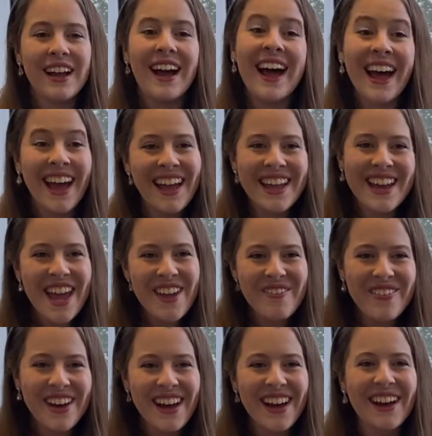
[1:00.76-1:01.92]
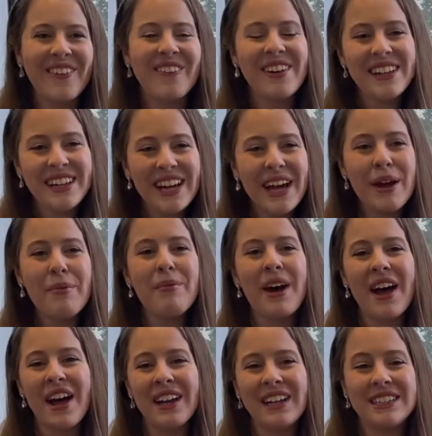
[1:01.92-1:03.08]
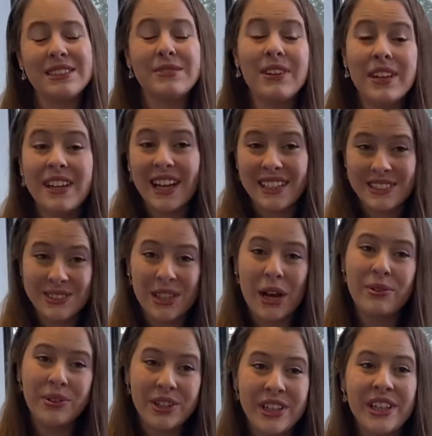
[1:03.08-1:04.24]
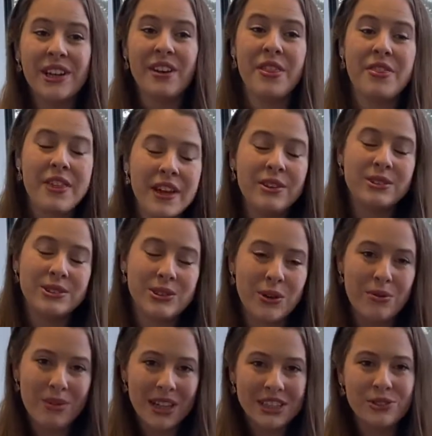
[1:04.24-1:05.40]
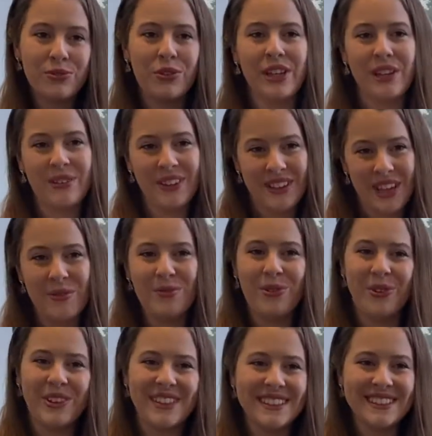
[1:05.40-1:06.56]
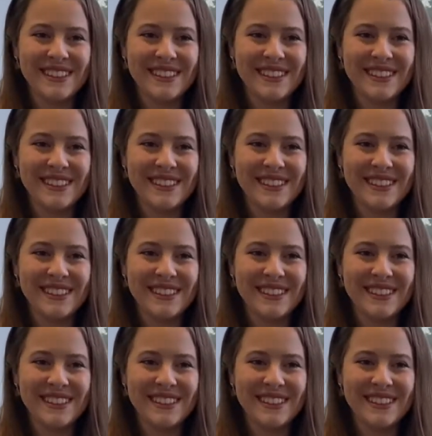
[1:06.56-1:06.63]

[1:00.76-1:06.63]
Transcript: Hi Ava, welcome, and it's very nice to have you here. Thank you so much for giving time for this.